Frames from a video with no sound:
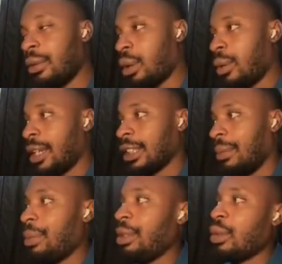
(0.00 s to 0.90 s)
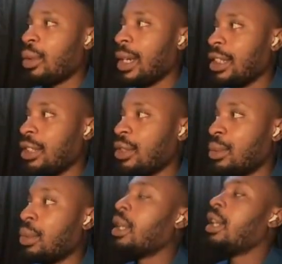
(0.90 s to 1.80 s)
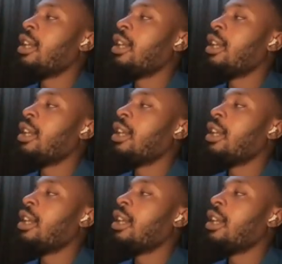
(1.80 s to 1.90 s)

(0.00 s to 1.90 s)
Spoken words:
request, and maybe the request is to